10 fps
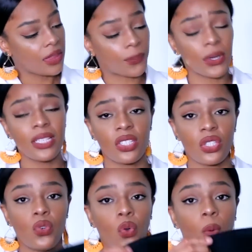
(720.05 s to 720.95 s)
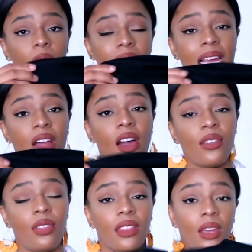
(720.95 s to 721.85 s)
The print's just normal. It's that
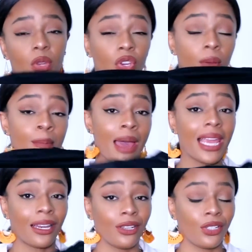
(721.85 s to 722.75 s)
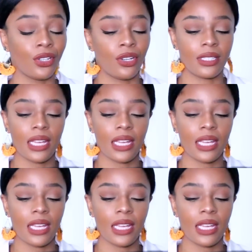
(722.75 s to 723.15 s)
kind of thing that you can make look good.